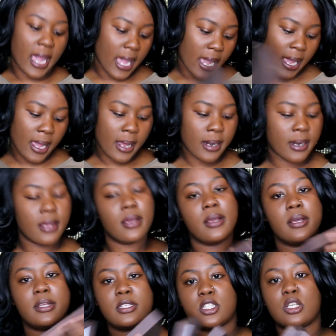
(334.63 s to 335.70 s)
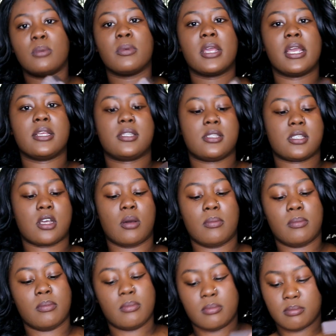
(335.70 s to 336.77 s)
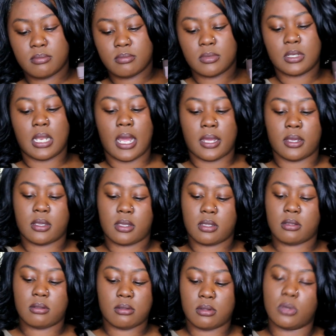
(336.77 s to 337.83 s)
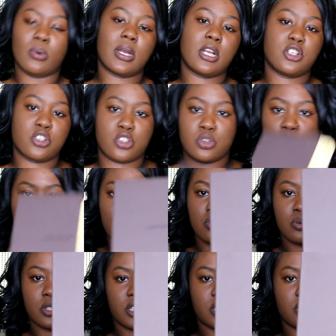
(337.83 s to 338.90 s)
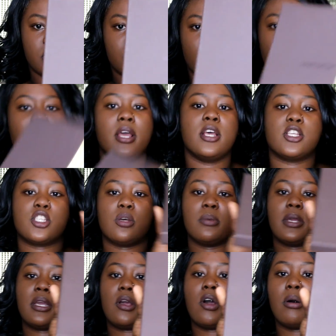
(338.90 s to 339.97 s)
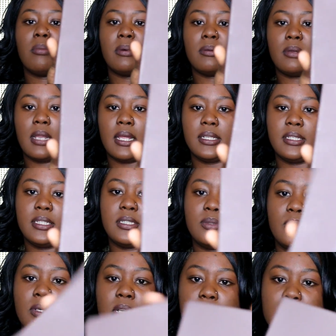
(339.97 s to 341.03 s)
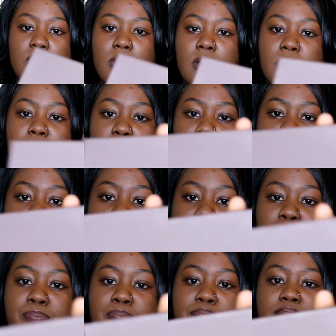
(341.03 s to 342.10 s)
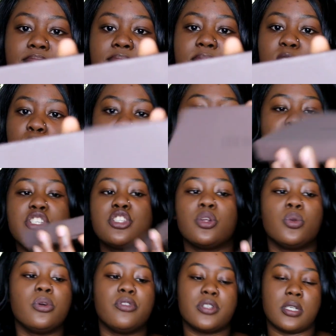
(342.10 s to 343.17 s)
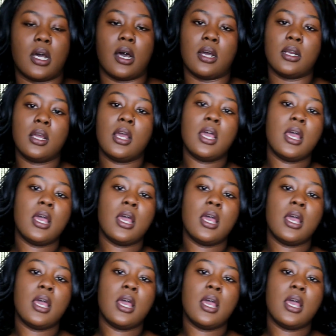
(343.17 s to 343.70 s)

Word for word: And some cases come like the one I just showed you, which is this one. Some come like this one as well. So we just do Louis Vuitton.